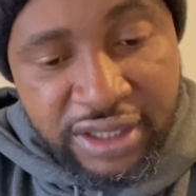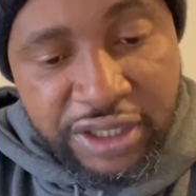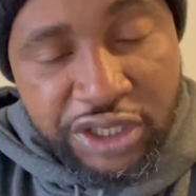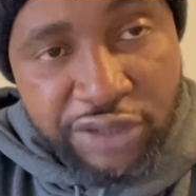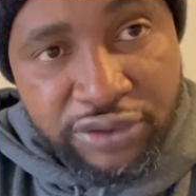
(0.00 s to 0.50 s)

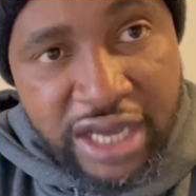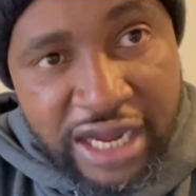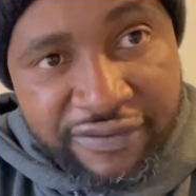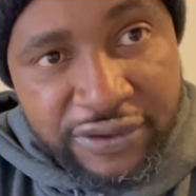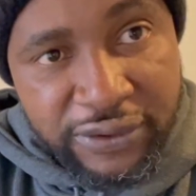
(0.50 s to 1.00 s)
If you
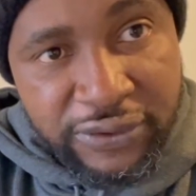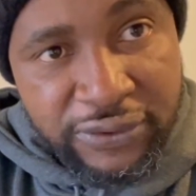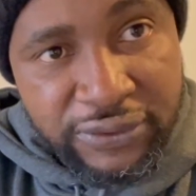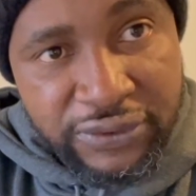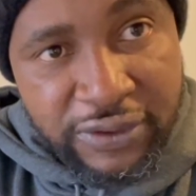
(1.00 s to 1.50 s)
have
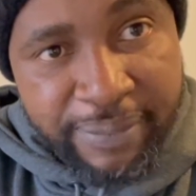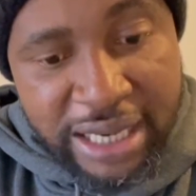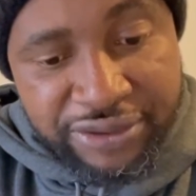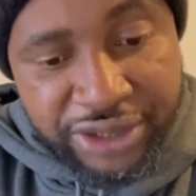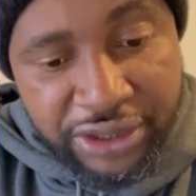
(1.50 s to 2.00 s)
no
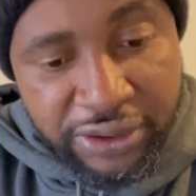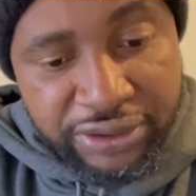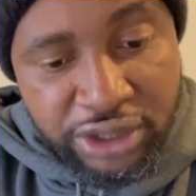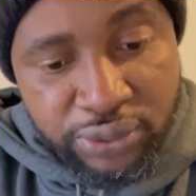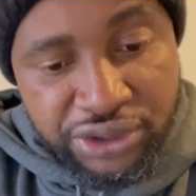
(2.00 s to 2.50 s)
bad
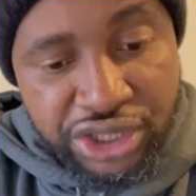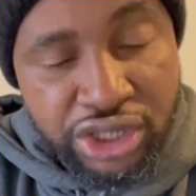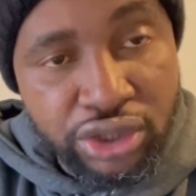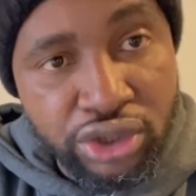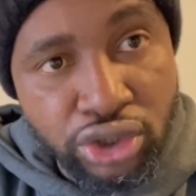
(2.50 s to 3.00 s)
record, it will
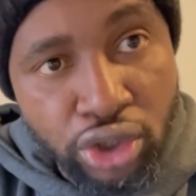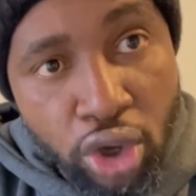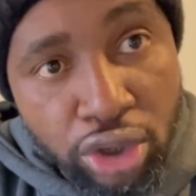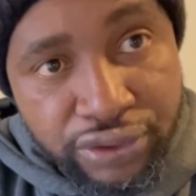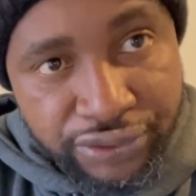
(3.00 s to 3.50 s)
say
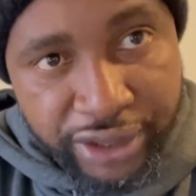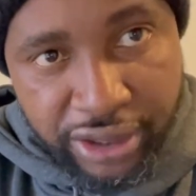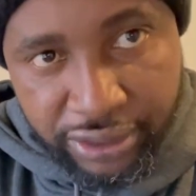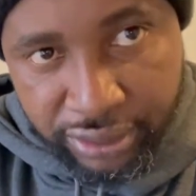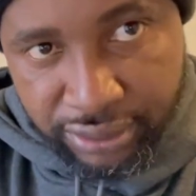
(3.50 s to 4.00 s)
known
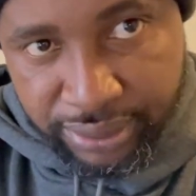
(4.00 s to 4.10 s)
record.